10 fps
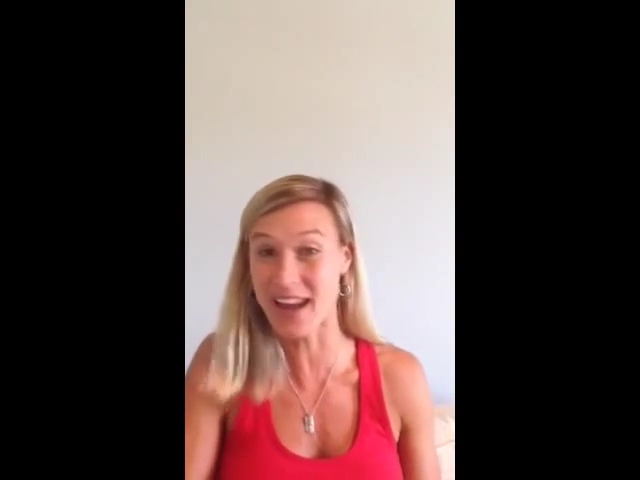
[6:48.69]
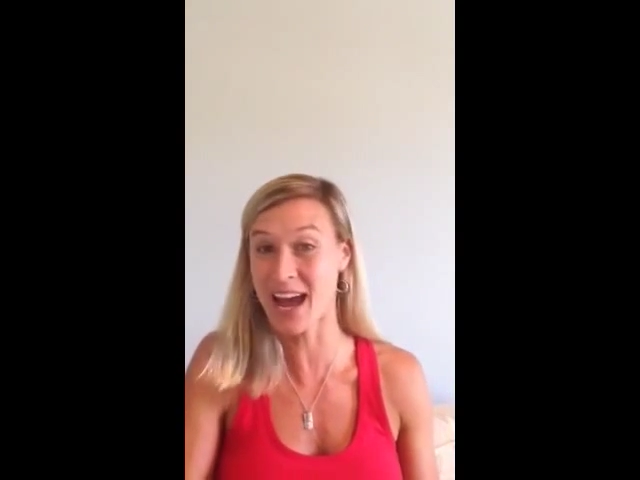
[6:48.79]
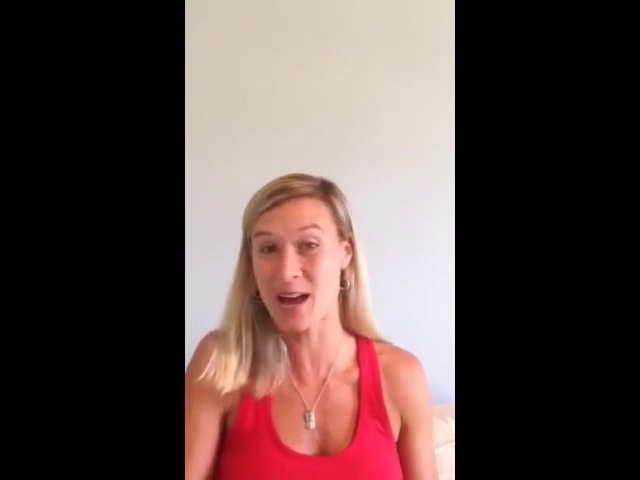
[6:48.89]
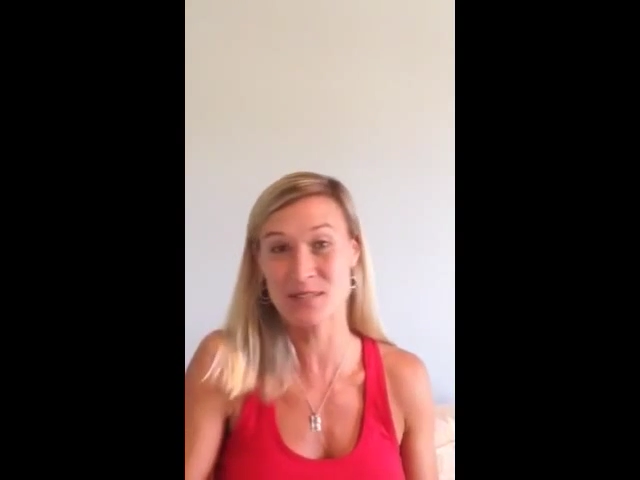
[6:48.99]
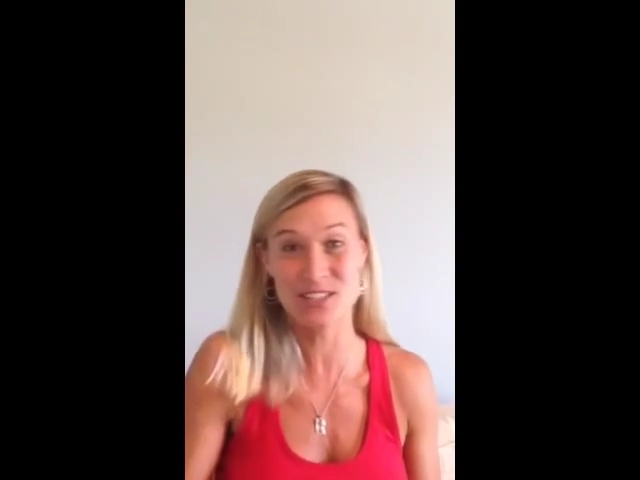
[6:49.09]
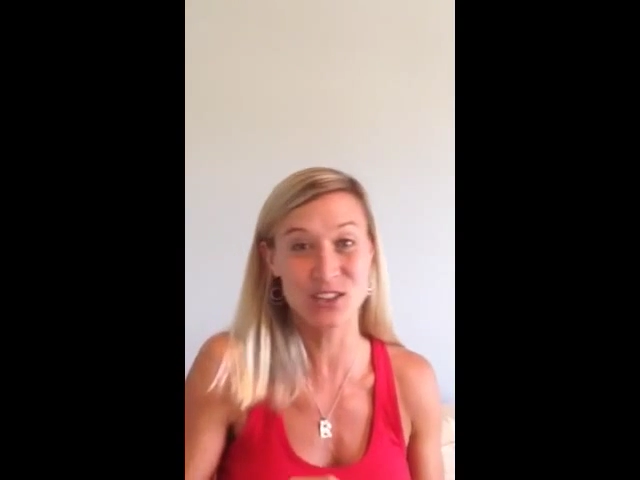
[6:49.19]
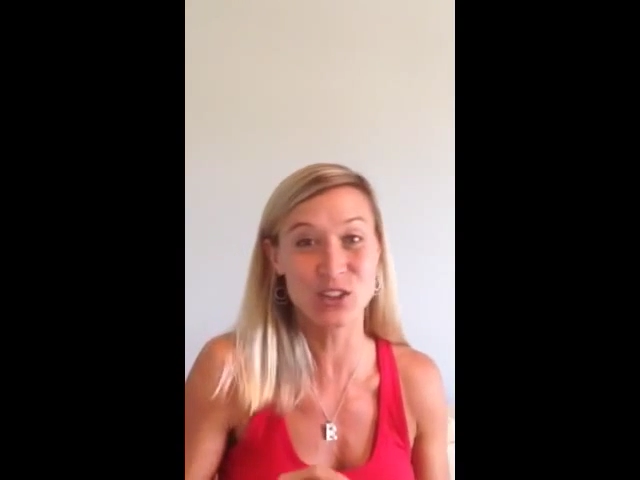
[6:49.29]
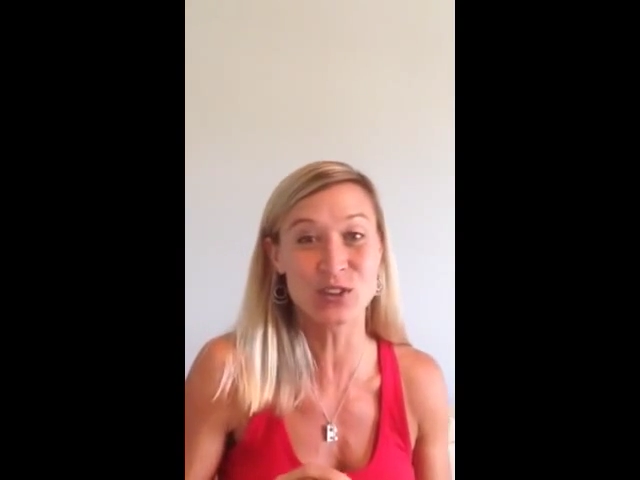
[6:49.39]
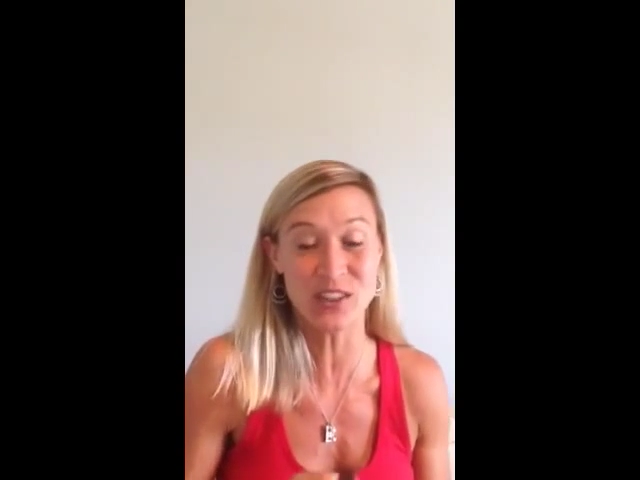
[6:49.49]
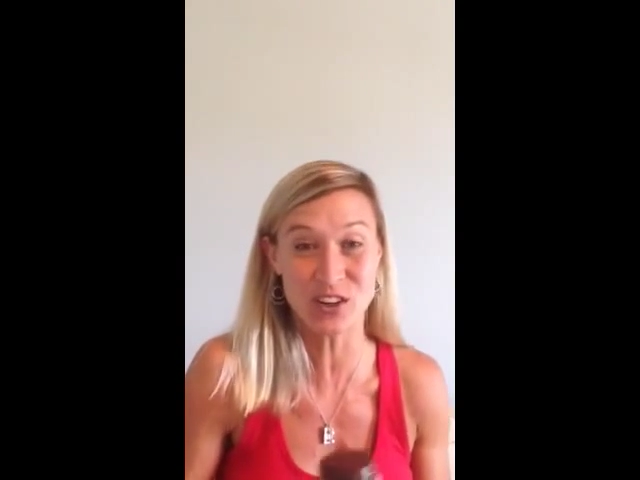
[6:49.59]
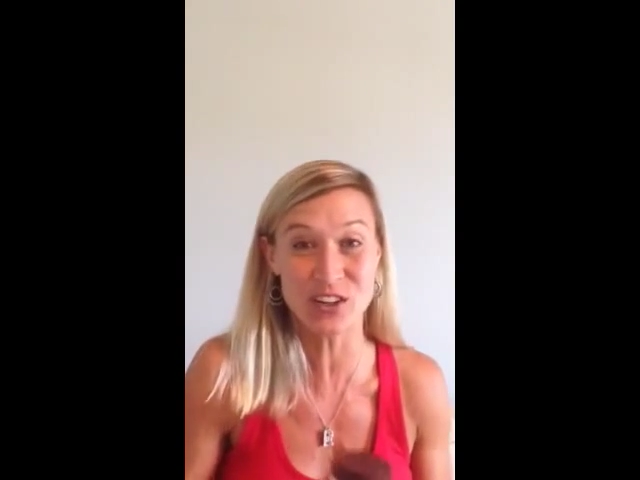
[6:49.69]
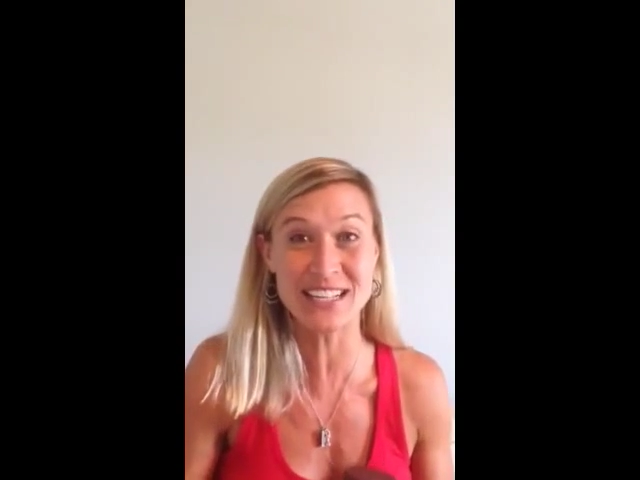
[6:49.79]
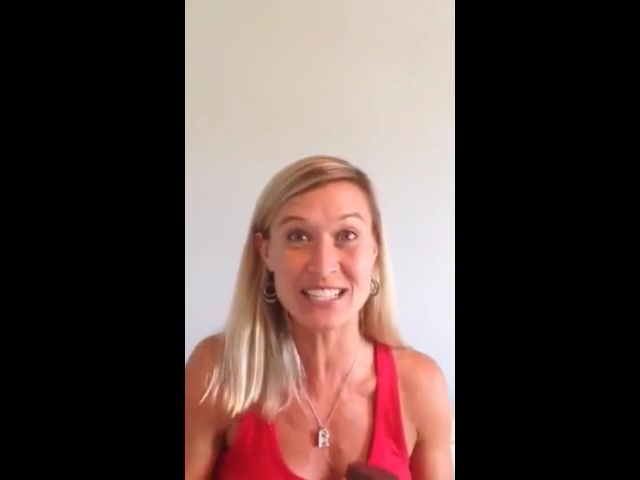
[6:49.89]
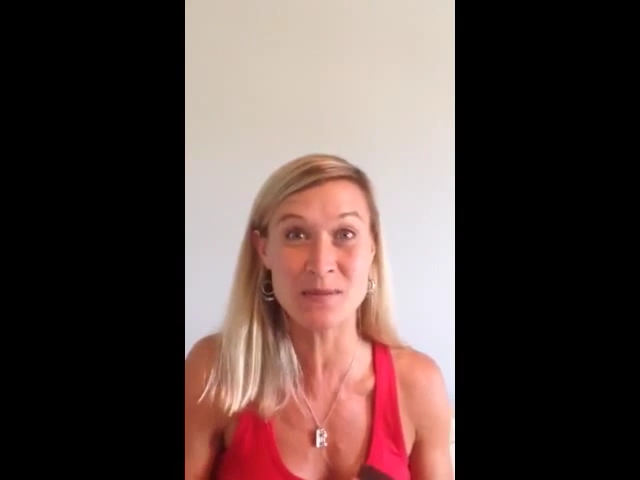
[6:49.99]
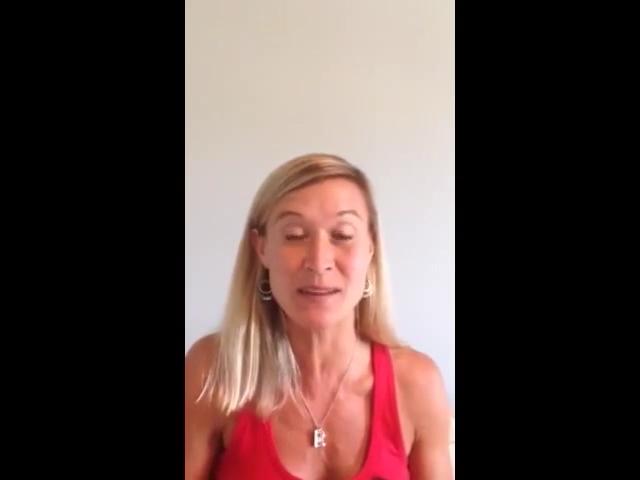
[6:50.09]
Absolutely. There
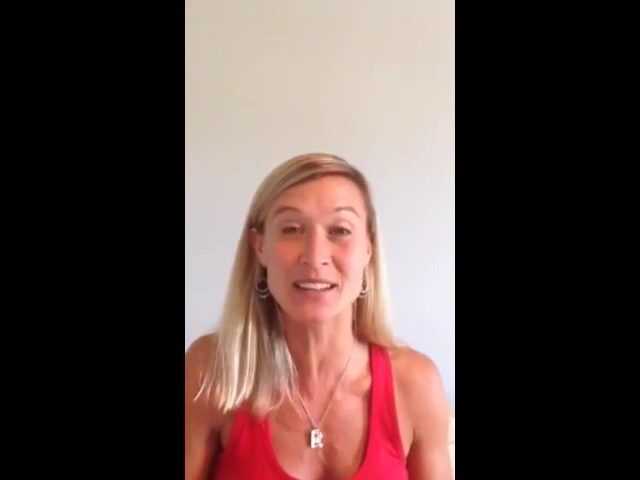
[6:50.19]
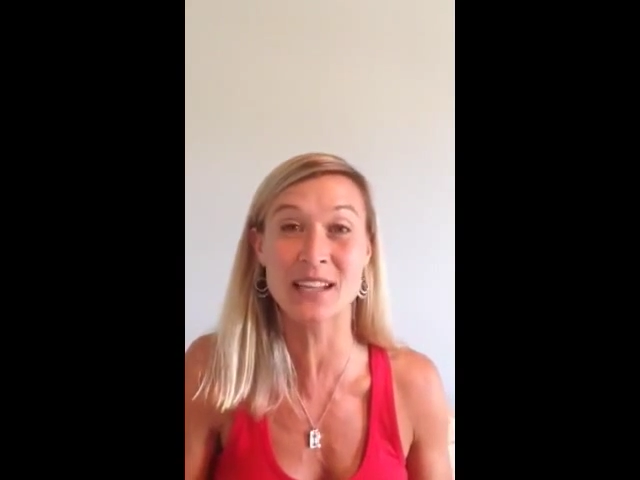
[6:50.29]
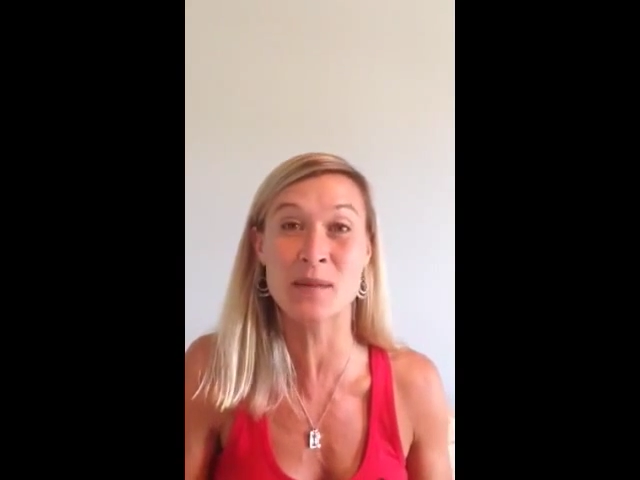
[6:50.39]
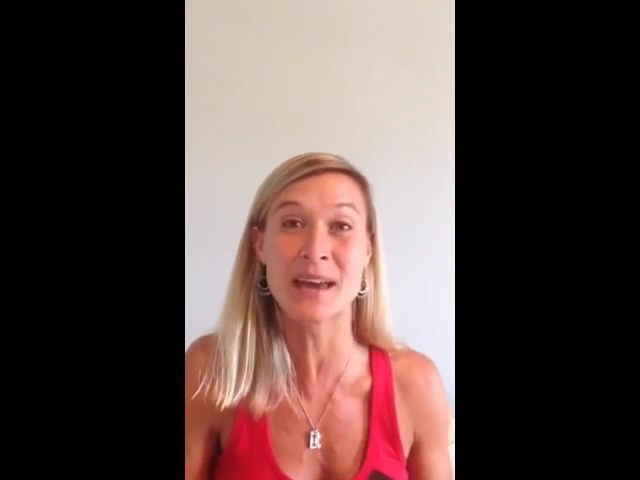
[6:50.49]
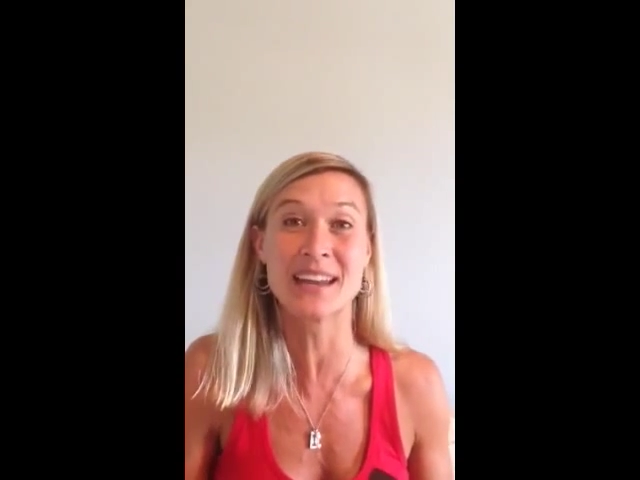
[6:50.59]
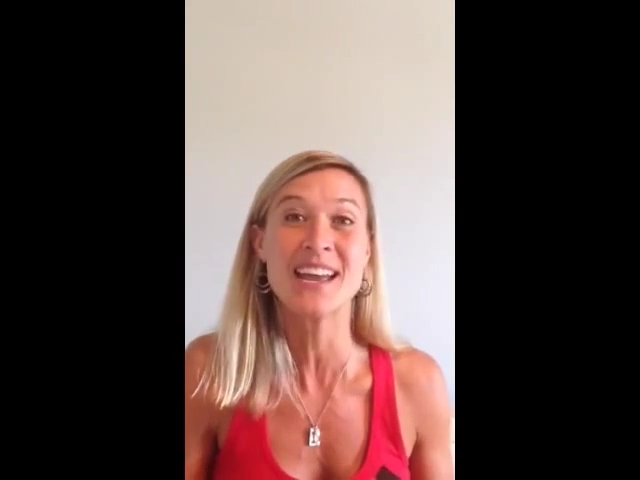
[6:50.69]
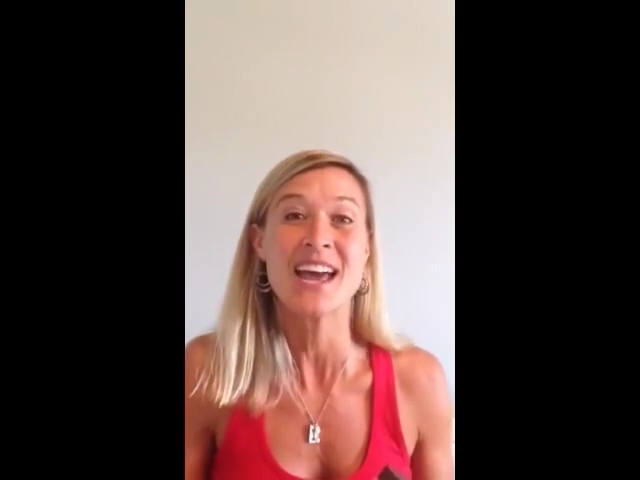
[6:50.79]
needs to be a limit.